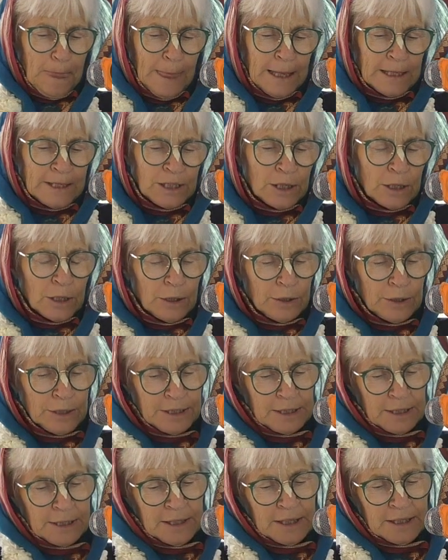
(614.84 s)

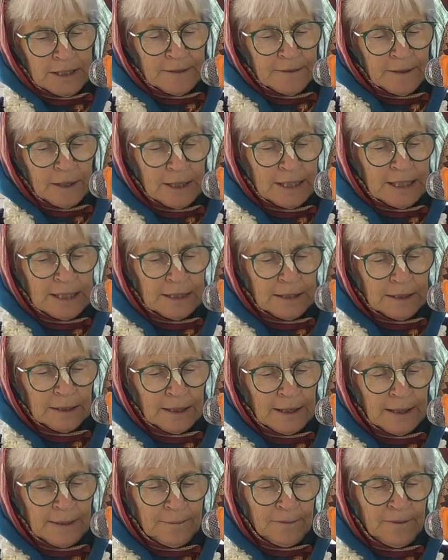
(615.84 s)
so the devotee
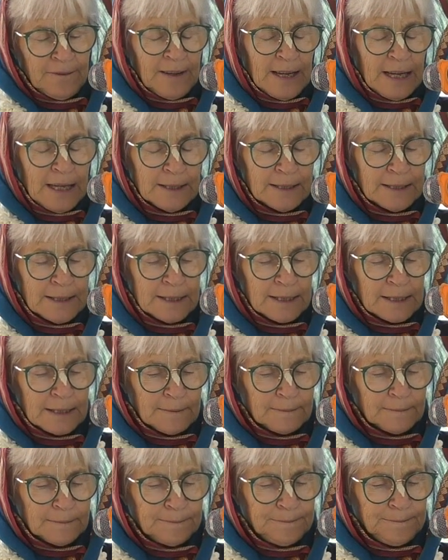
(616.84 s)
found
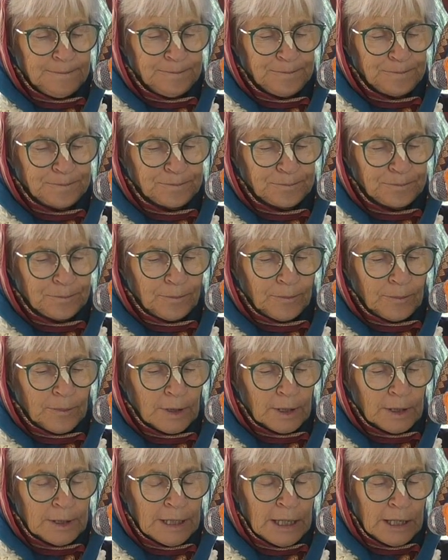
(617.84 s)

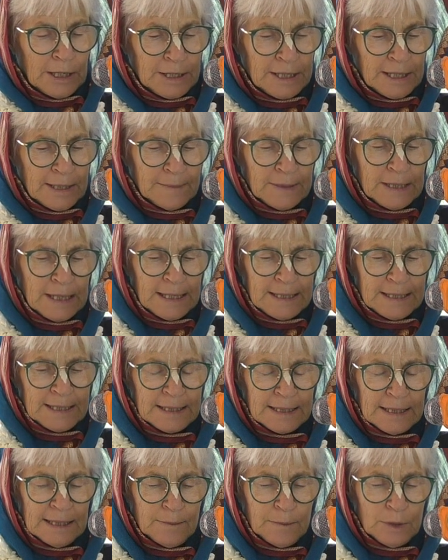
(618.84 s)
Narottam
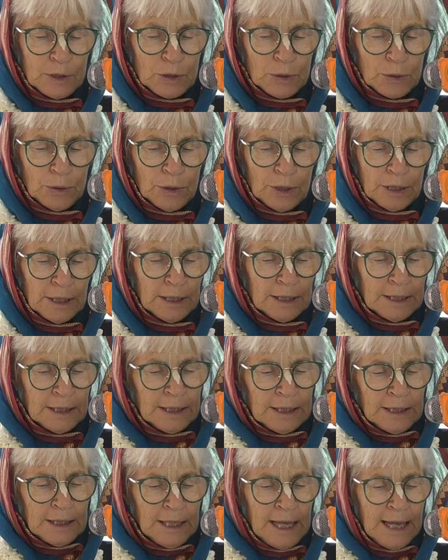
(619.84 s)
Das in Mathura
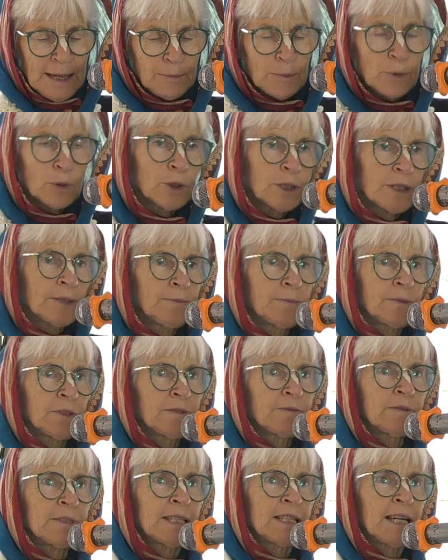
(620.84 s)
and brought him
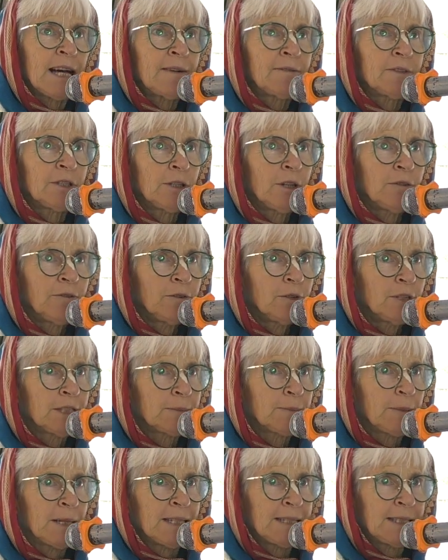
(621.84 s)
to Vrindavan. And the
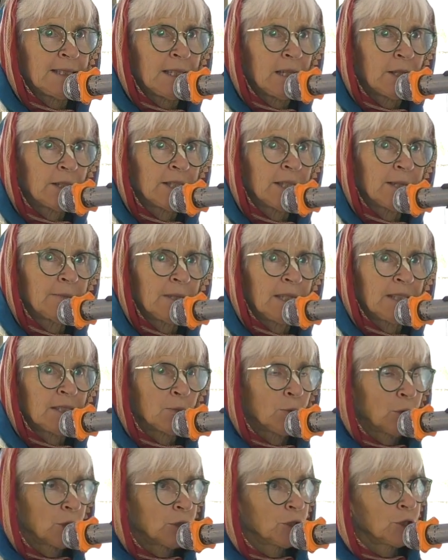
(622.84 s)
first place Narottam
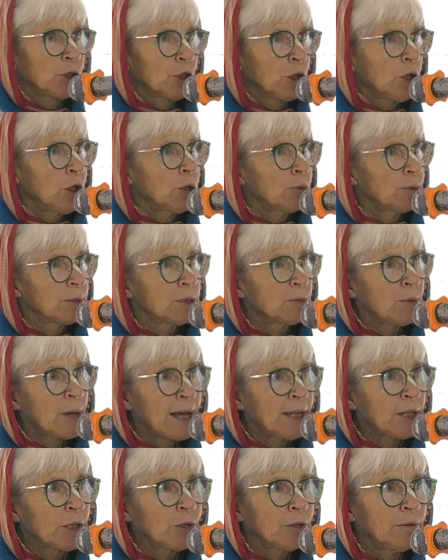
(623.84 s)
Das wanted to go was
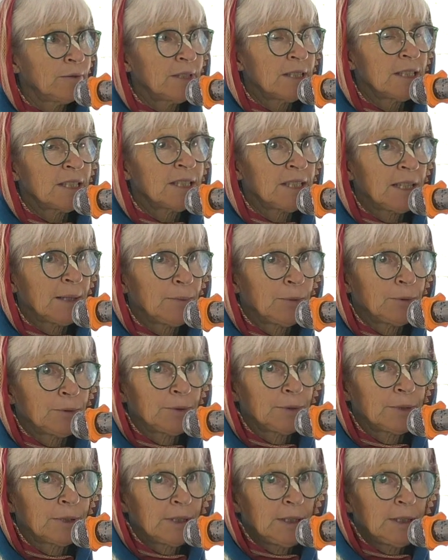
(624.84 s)
Radha Govinda Temple.